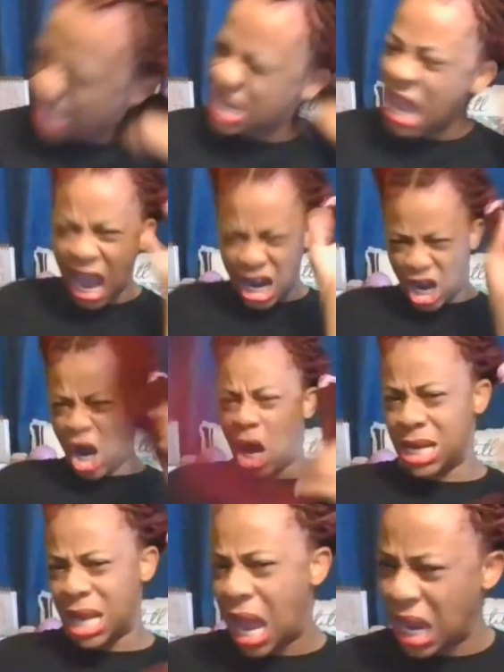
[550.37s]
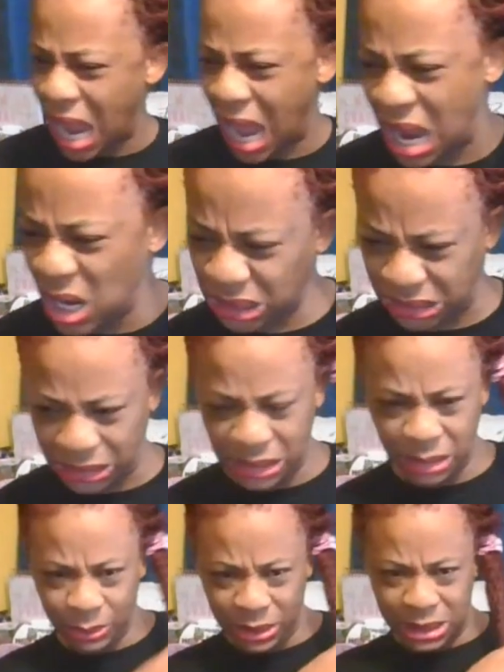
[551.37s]
No, girl. I'm
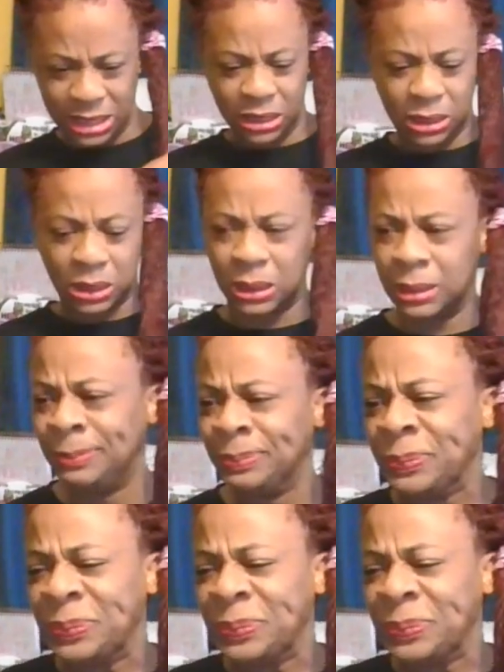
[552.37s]
sleep with them, girl.